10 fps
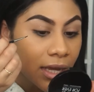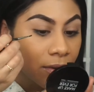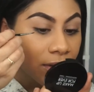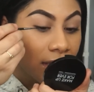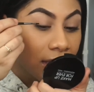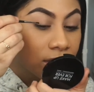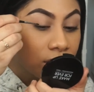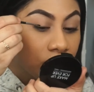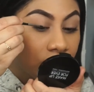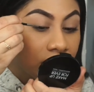and what I like
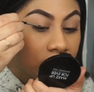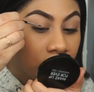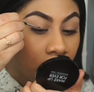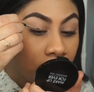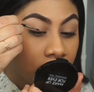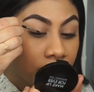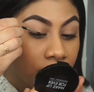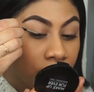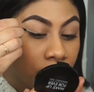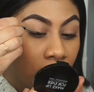to do is start
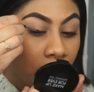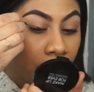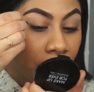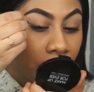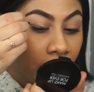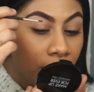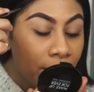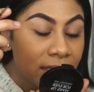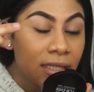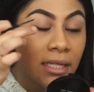from
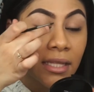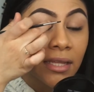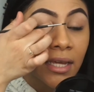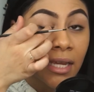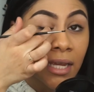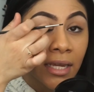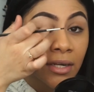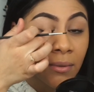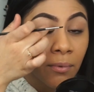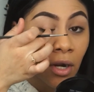basically the
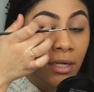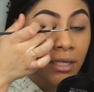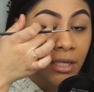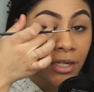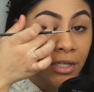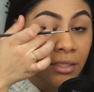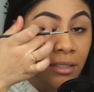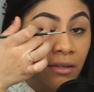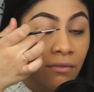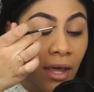inner part
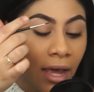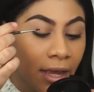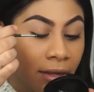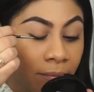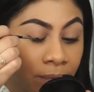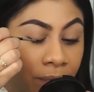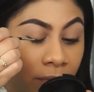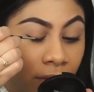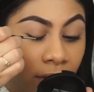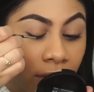here of the eye
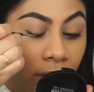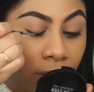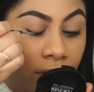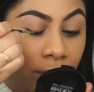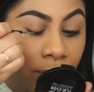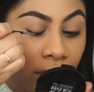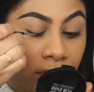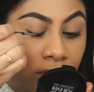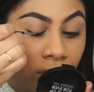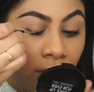with the
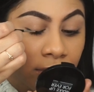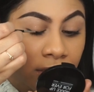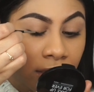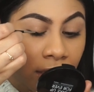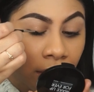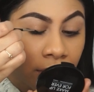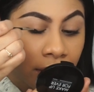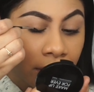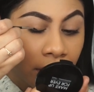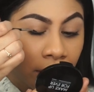brush. So I'm just gonna
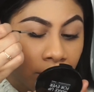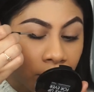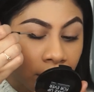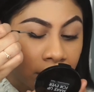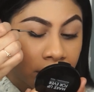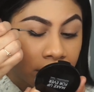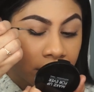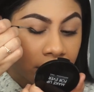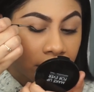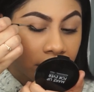outline upwards.